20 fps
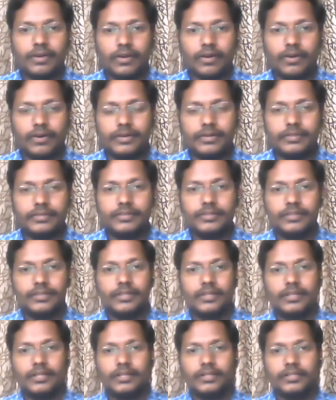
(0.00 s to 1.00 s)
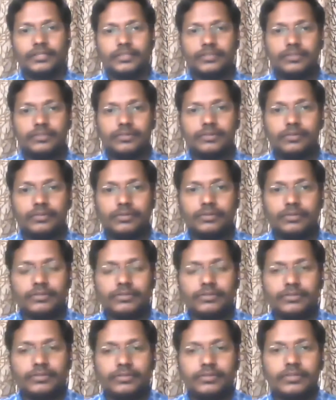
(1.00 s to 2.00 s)
or to
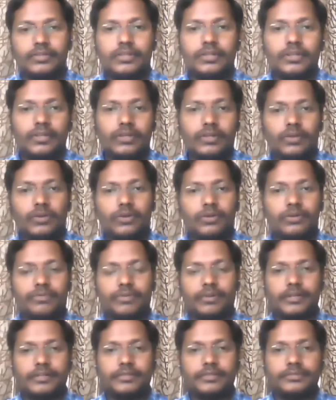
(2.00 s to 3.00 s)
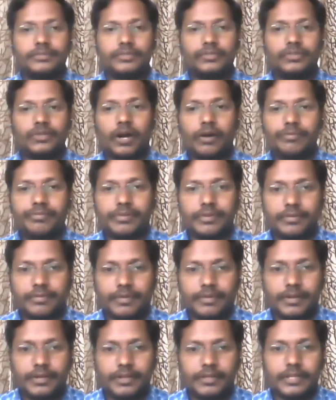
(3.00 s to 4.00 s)
look for, so how
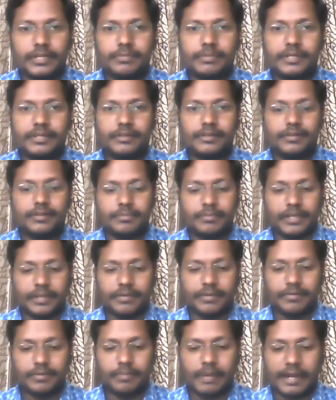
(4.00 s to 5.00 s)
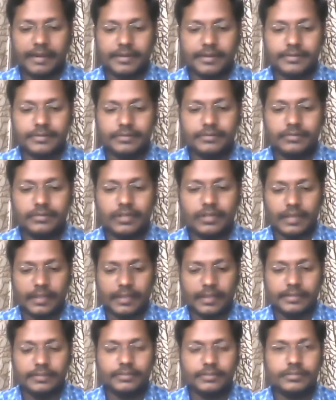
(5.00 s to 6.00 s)
frequently that particular behavioral pattern
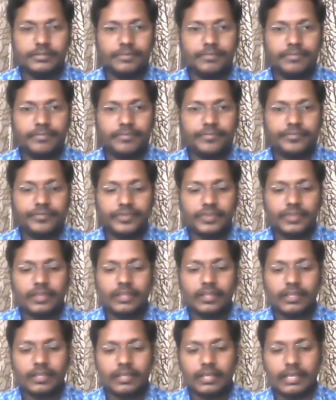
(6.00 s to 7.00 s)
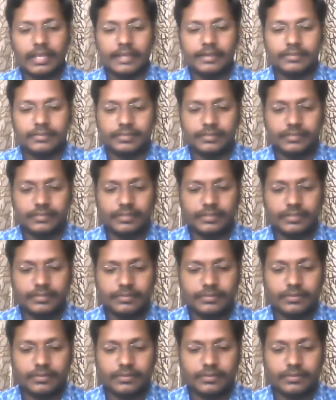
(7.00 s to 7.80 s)
is elicited.